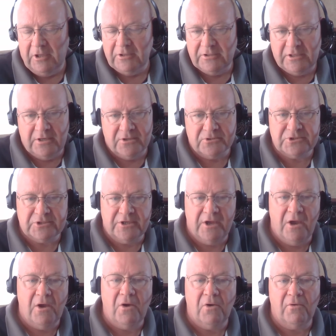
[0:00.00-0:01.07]
years
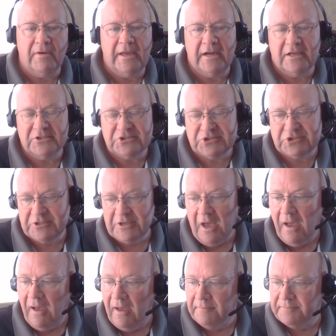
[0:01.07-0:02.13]
ago, and I
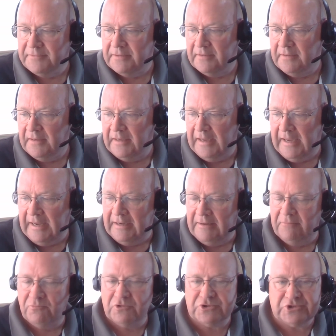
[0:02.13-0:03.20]
stopped, and
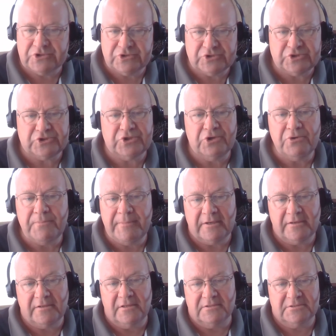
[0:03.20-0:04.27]
it was
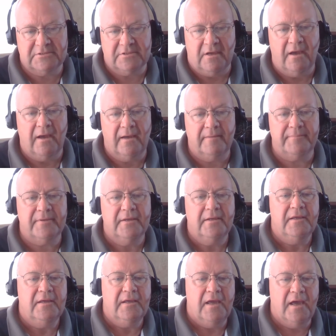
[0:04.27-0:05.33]
stupid to stop.
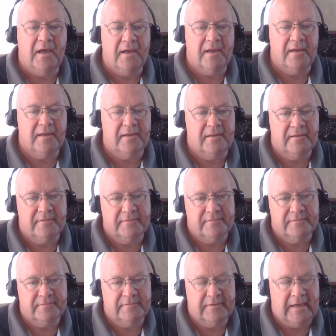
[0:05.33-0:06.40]
Uh,
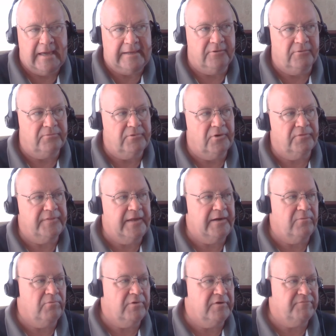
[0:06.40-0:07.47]
I don't know that
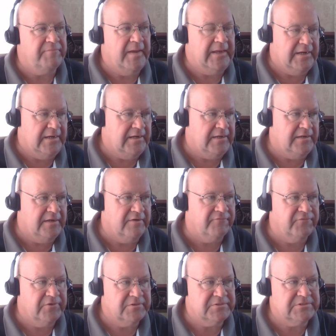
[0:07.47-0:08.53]
it would have made any
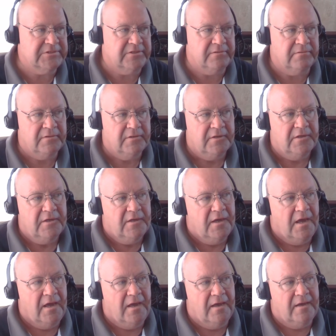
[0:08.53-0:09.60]
difference, in
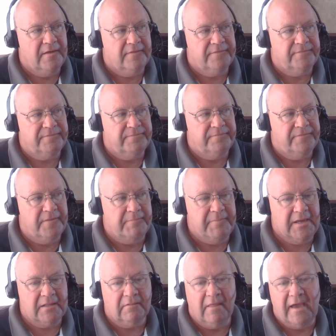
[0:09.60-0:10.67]
uh, the
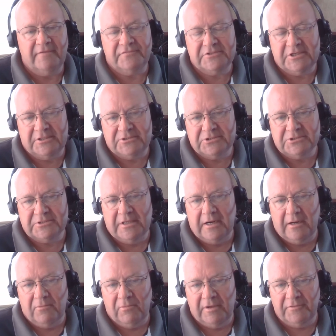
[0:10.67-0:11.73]
big life changes that
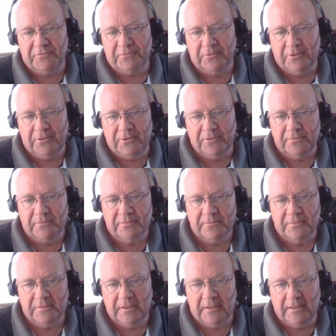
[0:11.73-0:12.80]
I went through
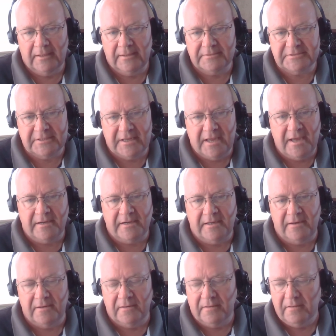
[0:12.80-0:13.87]
uh, to get
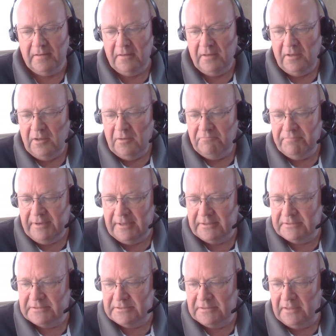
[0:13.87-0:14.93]
here,
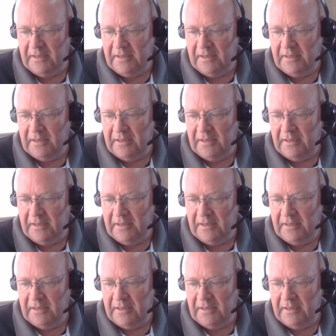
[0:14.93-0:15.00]
but